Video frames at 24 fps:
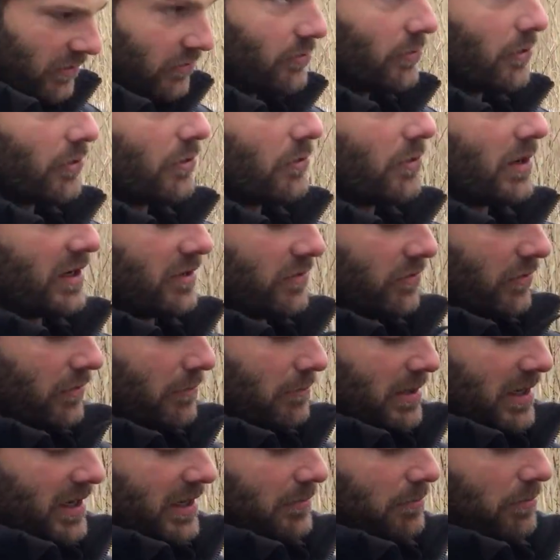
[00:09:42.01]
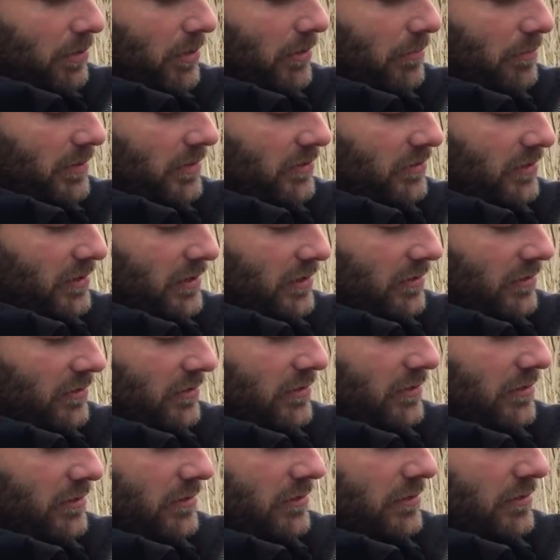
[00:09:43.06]
of this real quick for my
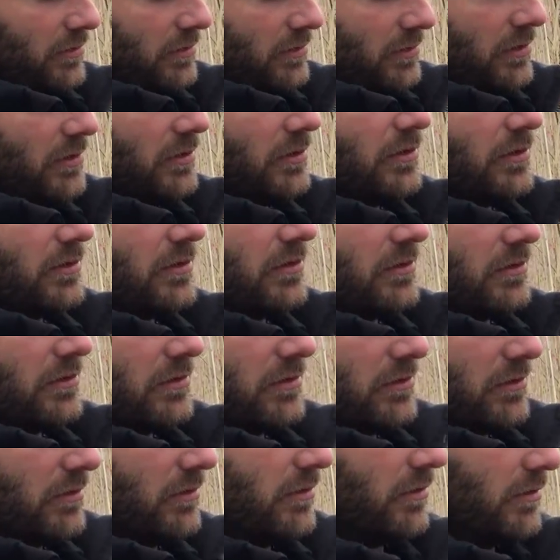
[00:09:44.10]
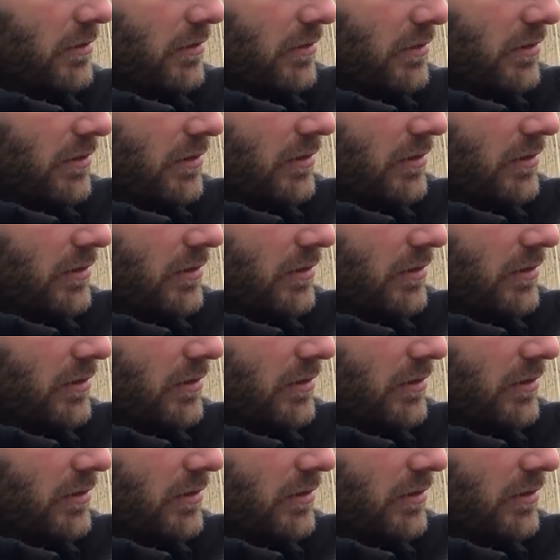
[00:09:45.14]
purposes. So you're distinguishing